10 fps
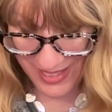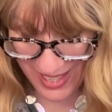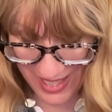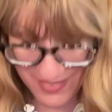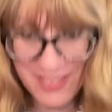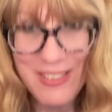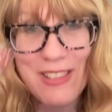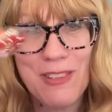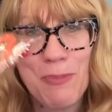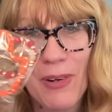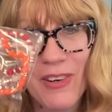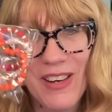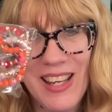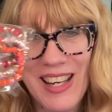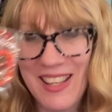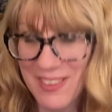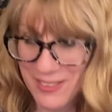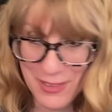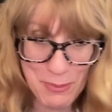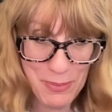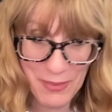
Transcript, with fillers: yeah, this is pretty. Those are the